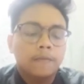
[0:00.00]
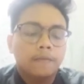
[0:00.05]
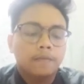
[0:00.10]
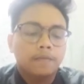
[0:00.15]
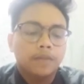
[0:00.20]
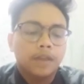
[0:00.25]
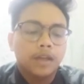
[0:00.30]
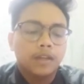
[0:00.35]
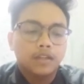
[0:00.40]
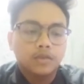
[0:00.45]

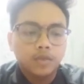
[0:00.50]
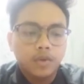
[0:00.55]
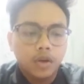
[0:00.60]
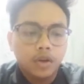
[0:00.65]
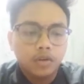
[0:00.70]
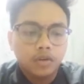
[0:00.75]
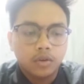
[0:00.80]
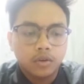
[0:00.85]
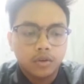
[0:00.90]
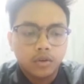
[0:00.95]
as we
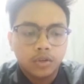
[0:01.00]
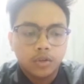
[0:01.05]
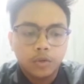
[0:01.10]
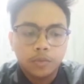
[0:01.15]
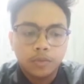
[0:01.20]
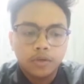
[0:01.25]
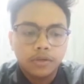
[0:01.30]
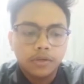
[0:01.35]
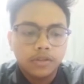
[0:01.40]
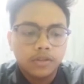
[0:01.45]
all know,
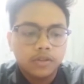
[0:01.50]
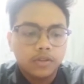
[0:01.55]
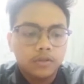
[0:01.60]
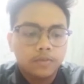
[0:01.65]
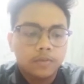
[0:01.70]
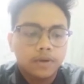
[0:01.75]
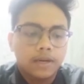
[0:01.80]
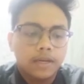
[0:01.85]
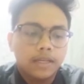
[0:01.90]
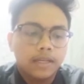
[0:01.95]
human resource
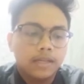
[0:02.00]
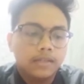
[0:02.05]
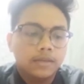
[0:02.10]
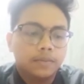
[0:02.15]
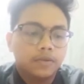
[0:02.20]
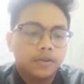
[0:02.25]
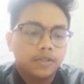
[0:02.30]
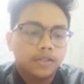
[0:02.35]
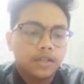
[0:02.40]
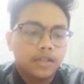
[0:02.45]
planning is a
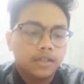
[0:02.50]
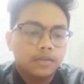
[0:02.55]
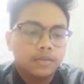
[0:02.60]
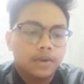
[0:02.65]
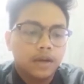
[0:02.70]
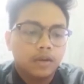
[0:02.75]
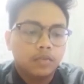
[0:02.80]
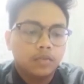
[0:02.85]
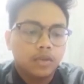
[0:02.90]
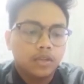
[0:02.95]
process
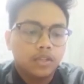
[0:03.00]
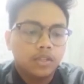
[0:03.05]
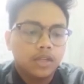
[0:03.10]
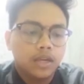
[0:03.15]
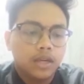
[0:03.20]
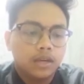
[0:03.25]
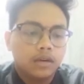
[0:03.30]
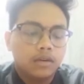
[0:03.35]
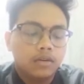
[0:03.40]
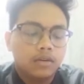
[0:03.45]
by which
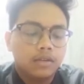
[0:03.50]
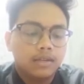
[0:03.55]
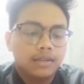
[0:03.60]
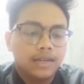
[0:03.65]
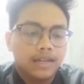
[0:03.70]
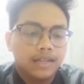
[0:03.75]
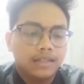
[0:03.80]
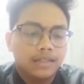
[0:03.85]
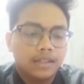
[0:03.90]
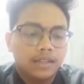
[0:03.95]
an
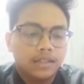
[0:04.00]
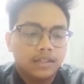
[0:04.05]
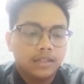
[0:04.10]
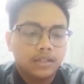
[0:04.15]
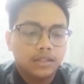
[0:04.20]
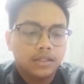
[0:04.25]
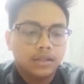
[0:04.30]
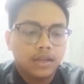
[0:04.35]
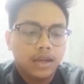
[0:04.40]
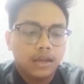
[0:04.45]

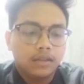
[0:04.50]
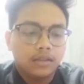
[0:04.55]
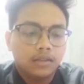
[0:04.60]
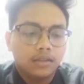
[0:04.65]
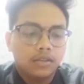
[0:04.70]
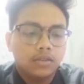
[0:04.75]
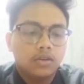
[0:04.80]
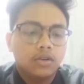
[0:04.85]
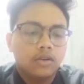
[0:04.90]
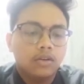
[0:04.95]
organization
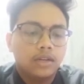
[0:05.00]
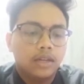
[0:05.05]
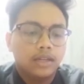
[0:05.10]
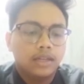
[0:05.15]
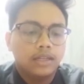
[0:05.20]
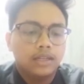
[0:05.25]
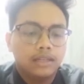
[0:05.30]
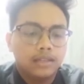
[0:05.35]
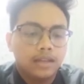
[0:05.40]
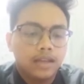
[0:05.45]
ensures that
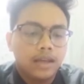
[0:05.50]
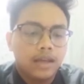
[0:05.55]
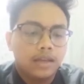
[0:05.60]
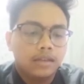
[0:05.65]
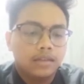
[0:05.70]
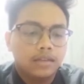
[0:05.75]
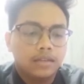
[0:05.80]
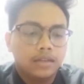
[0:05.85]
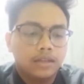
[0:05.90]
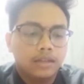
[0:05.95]
it
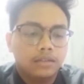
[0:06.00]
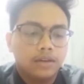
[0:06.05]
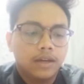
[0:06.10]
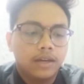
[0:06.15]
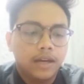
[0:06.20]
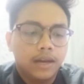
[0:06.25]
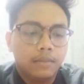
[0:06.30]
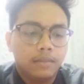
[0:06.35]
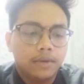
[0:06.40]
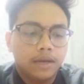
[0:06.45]
has the
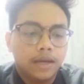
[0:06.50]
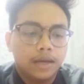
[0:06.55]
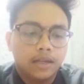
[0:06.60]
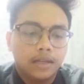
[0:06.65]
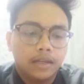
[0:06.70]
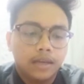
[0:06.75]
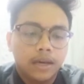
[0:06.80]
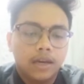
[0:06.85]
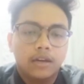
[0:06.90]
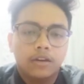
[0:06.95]
right number and
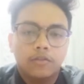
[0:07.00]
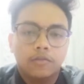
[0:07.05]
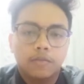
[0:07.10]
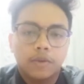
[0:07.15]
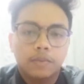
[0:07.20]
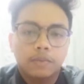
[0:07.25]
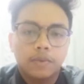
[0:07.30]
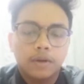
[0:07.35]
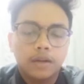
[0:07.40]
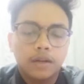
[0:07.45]
kind of
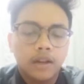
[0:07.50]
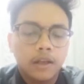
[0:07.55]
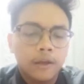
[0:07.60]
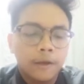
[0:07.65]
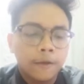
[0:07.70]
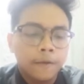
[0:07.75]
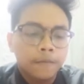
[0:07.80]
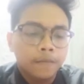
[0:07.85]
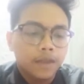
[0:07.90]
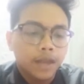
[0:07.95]
people
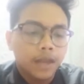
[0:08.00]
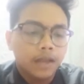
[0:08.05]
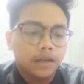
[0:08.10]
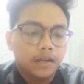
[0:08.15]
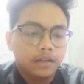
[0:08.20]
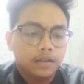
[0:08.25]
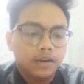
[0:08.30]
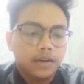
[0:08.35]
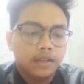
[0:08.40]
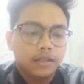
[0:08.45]
at
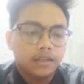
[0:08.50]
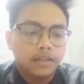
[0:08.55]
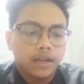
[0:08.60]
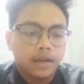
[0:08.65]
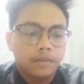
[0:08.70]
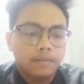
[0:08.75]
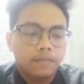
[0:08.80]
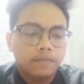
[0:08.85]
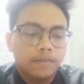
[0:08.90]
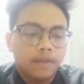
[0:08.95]
the right
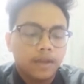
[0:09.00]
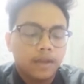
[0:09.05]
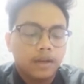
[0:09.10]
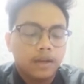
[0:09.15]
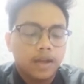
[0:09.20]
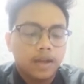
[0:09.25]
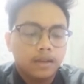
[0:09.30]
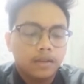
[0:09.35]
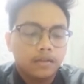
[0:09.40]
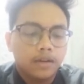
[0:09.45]
time
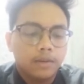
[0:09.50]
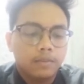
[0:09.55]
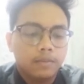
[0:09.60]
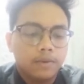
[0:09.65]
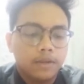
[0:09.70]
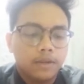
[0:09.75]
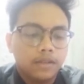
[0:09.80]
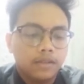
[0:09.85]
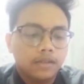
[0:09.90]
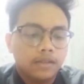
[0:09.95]
and at the right
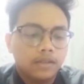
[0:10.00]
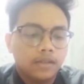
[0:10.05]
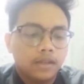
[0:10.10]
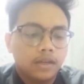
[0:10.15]
place,